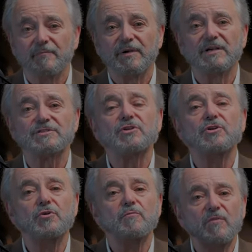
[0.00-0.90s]
because a
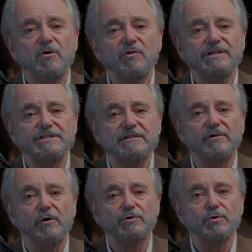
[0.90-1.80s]
new moon is
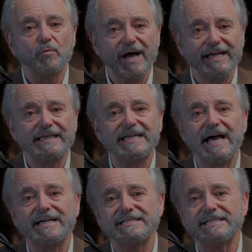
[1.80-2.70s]
difficult to
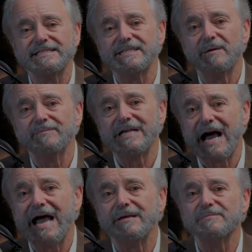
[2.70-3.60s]
recognize at some
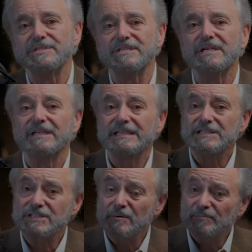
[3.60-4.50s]
times in
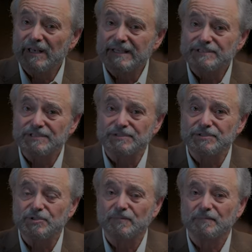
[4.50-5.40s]
some
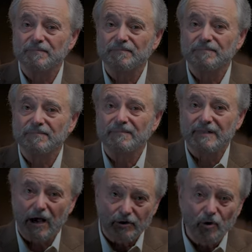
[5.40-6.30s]
places.
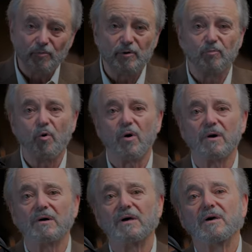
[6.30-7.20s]
Now, Yom
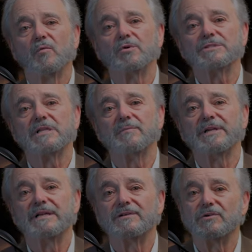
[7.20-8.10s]
Kippur was
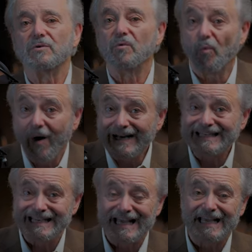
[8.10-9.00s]
limited to
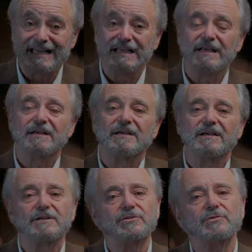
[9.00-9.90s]
one day
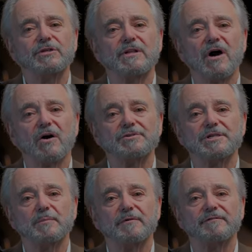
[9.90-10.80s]
due to the
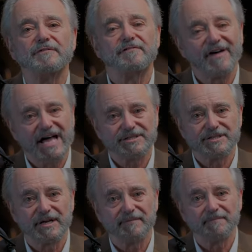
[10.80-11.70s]
hardship of
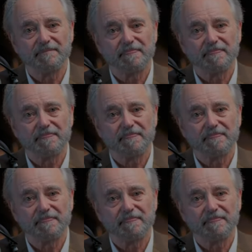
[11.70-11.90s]
fasting.